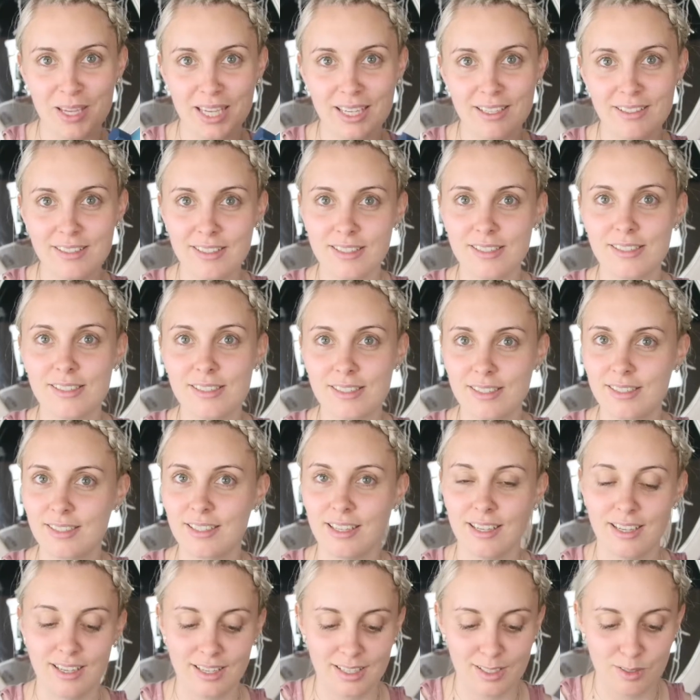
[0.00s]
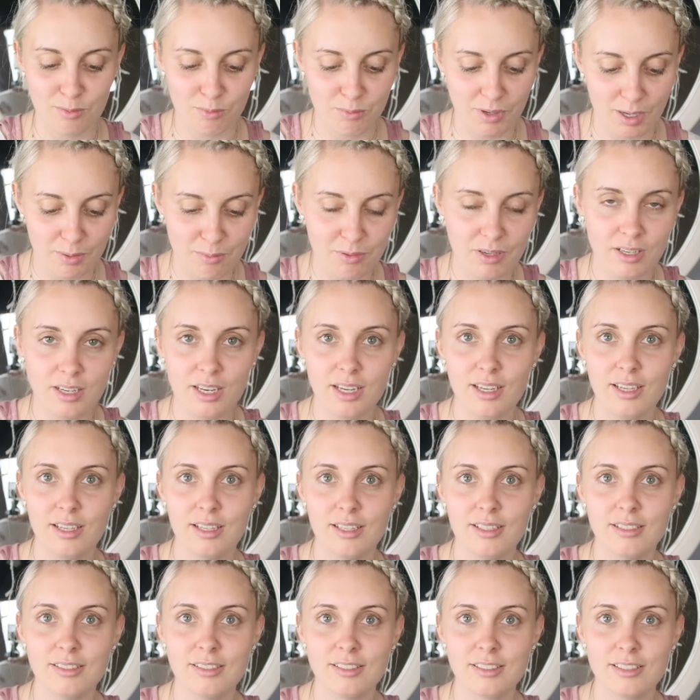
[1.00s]
because my
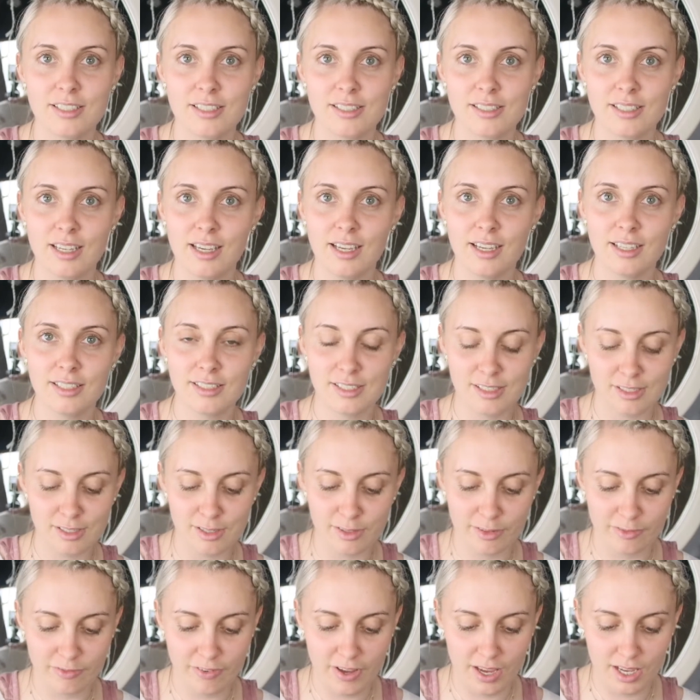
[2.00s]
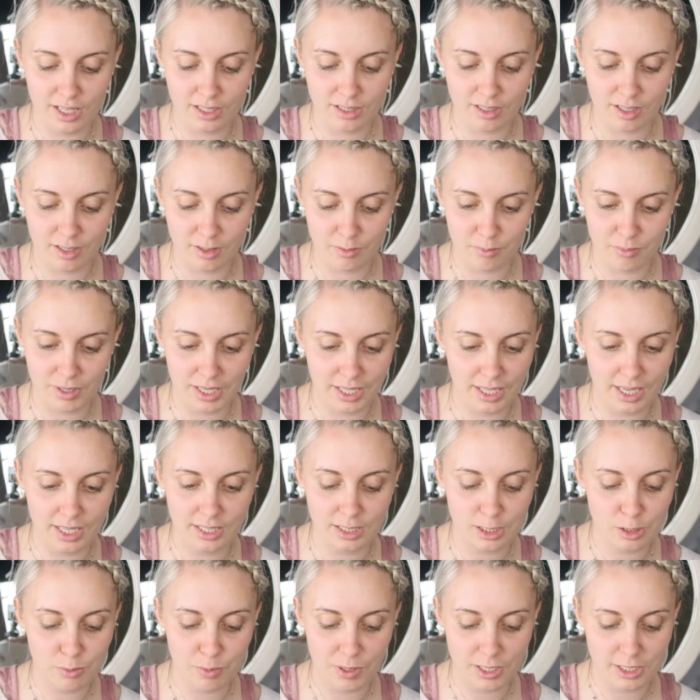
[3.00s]
body decides to fail on me, and
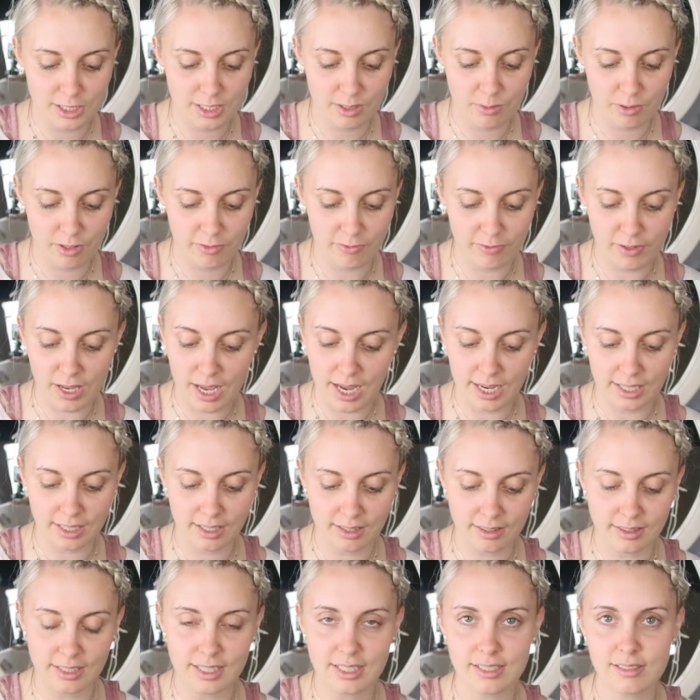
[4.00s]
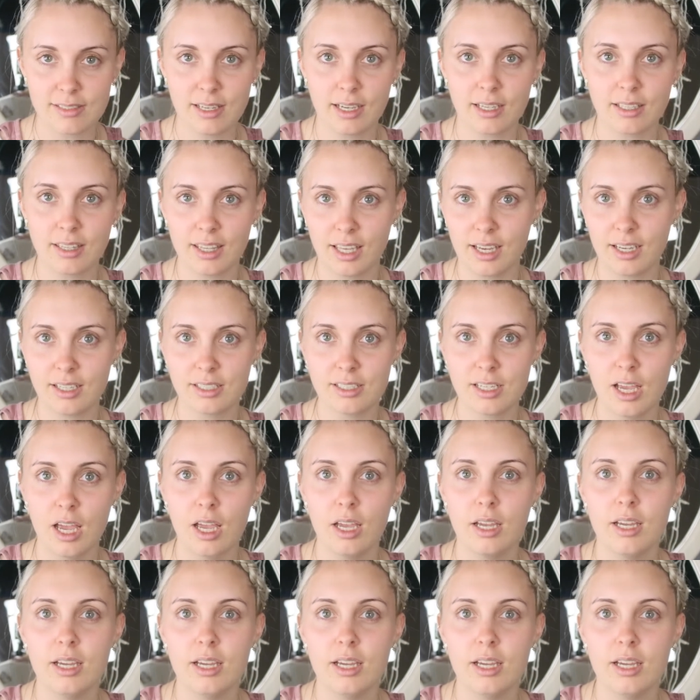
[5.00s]
especially with flying and things like that.